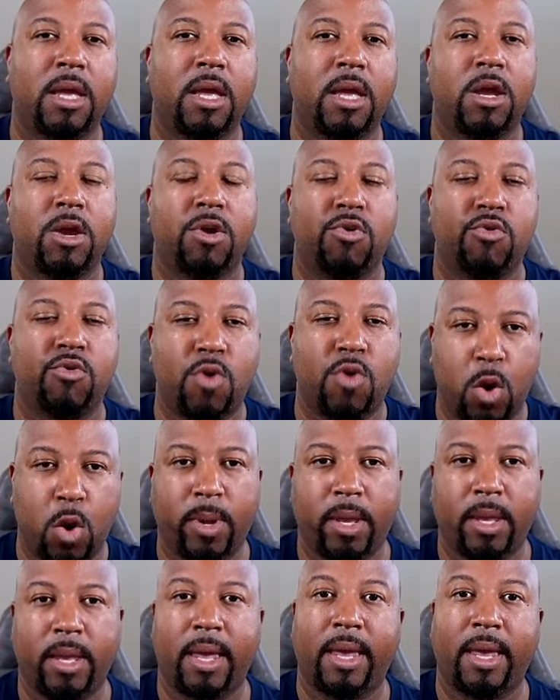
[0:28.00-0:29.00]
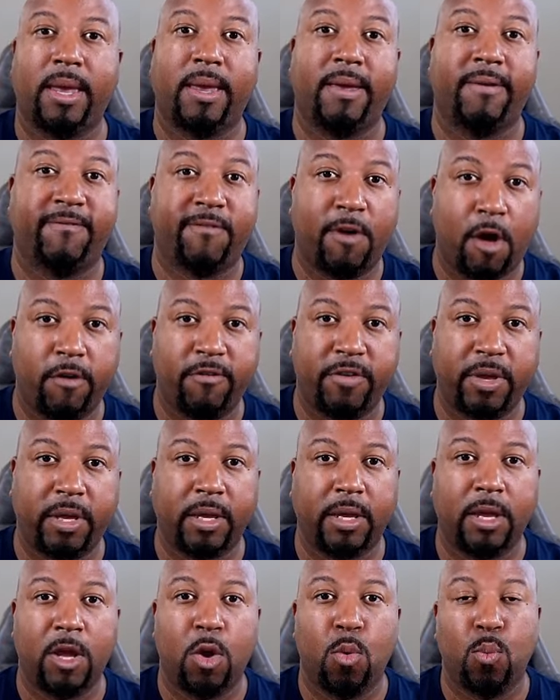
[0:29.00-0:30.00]
growing and evolving
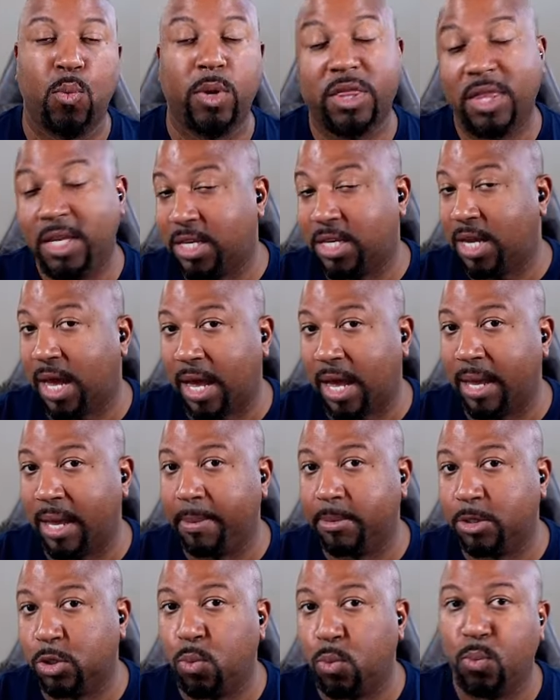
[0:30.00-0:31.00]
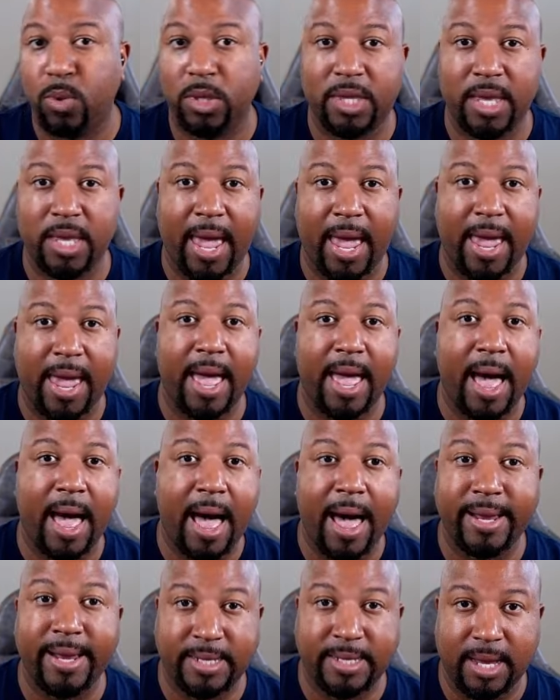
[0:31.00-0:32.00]
with the times, with the AI
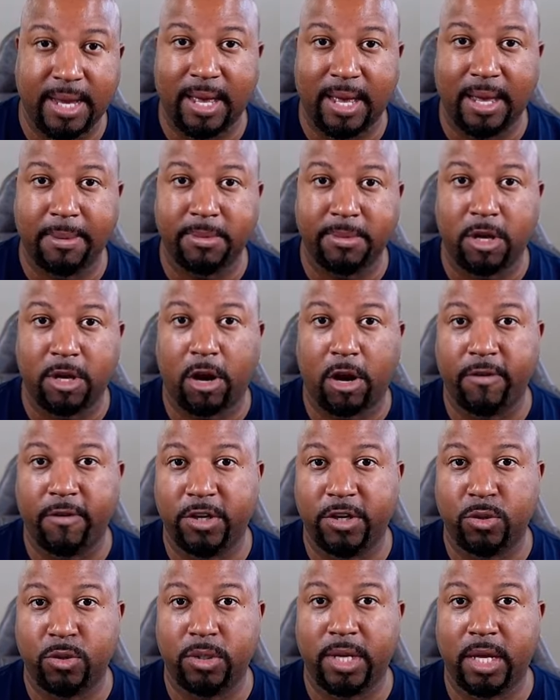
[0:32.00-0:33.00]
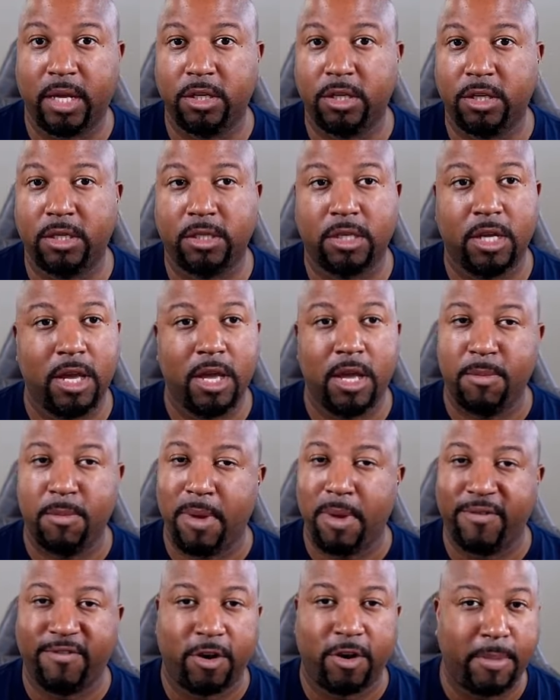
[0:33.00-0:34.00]
times, the artificial intelligence. You may
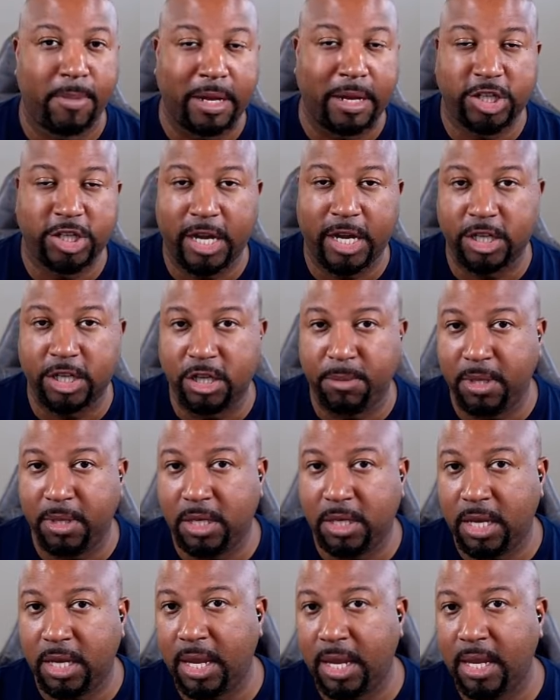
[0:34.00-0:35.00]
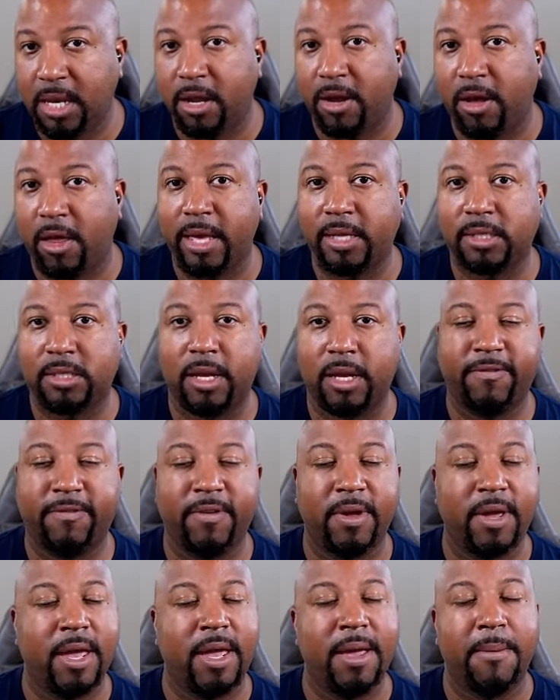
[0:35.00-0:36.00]
have heard about ChatGPT and all that stuff,
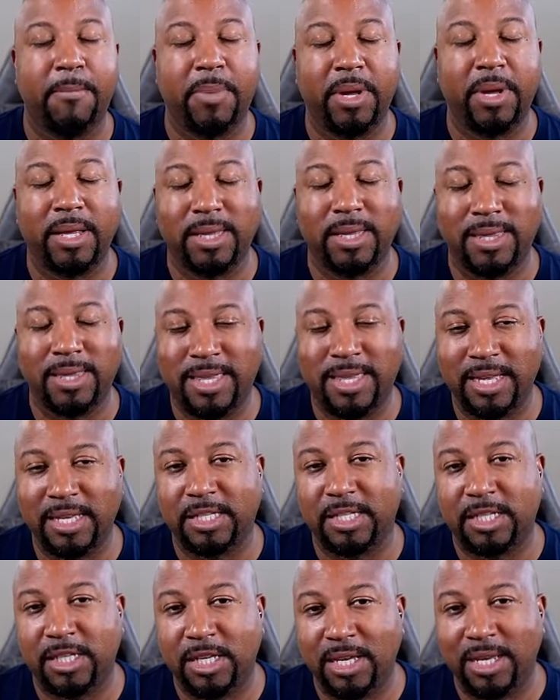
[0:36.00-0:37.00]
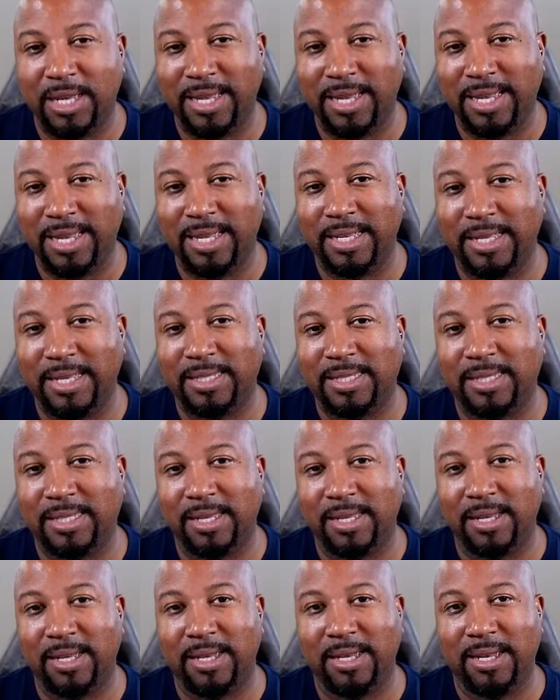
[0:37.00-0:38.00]
but this is
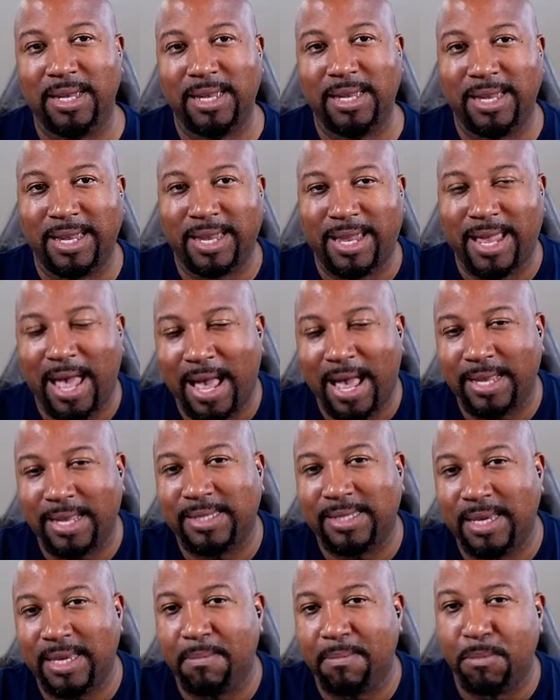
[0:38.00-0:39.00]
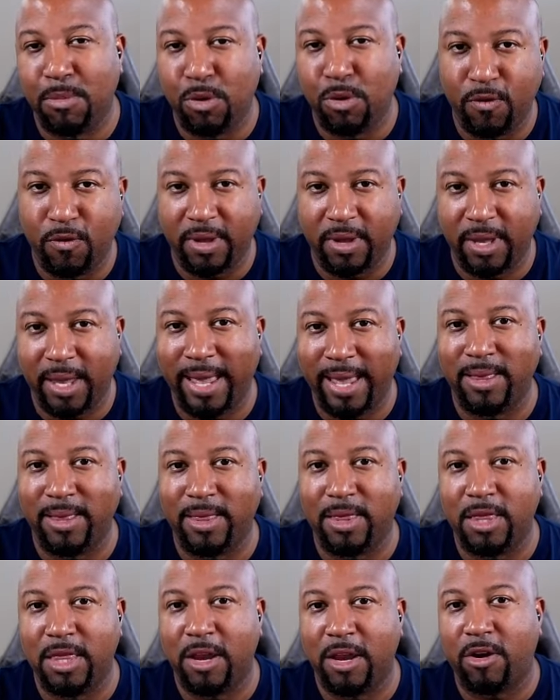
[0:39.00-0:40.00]
constant moving, and
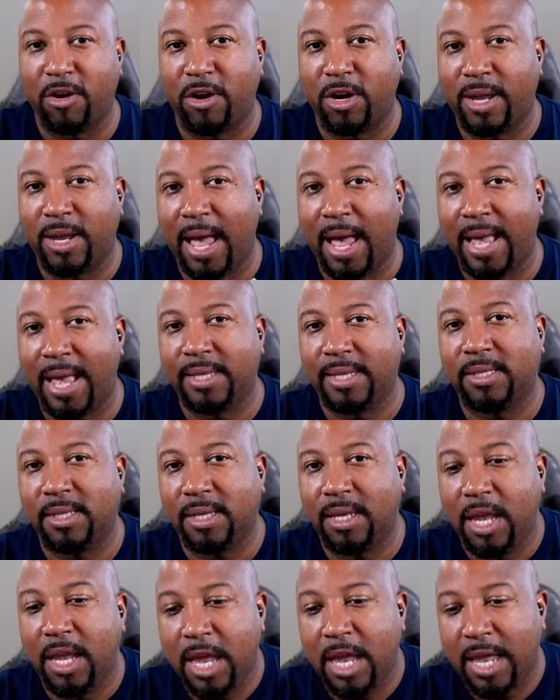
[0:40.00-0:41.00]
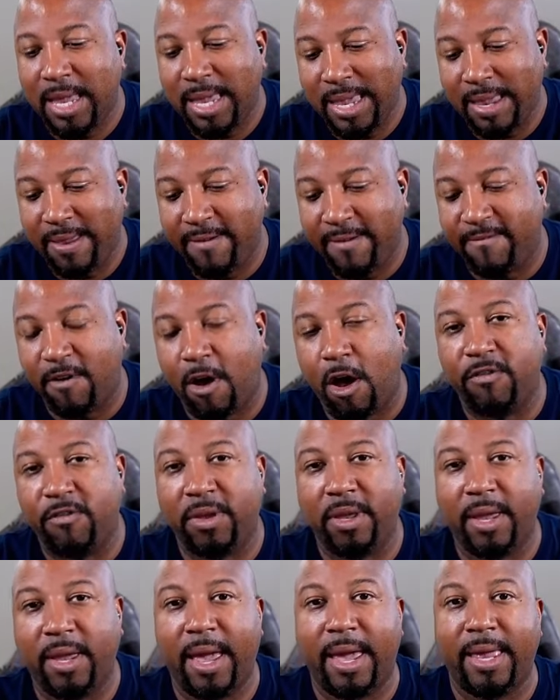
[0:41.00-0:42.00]
they're constantly evolving
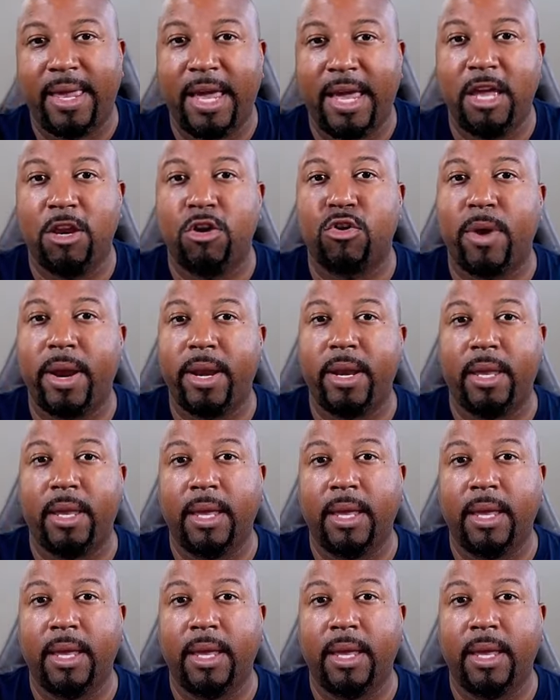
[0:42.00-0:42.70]
and integrating